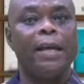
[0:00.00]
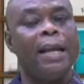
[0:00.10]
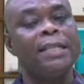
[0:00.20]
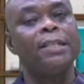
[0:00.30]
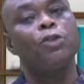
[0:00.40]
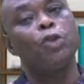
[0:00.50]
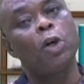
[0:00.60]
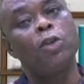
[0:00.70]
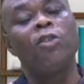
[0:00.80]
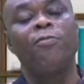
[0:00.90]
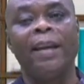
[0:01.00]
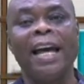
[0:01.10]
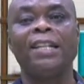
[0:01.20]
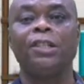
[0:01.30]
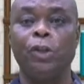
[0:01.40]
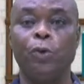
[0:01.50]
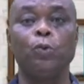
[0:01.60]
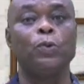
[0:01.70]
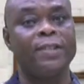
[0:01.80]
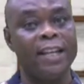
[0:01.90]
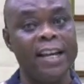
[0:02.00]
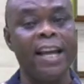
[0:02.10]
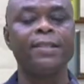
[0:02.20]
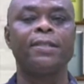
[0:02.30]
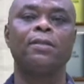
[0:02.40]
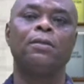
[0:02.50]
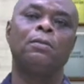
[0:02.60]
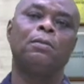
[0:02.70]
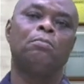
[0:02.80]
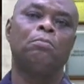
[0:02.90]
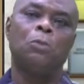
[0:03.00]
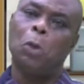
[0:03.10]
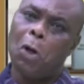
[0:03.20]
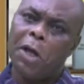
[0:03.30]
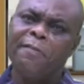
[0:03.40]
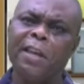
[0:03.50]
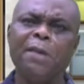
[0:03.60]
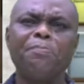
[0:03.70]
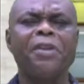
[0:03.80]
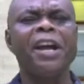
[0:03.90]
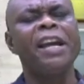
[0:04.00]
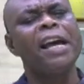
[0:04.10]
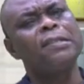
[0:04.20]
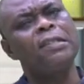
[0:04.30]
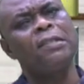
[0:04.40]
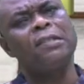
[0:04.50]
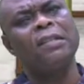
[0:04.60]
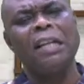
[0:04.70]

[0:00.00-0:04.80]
that is short of blood due to sickness, or even in pregnancies.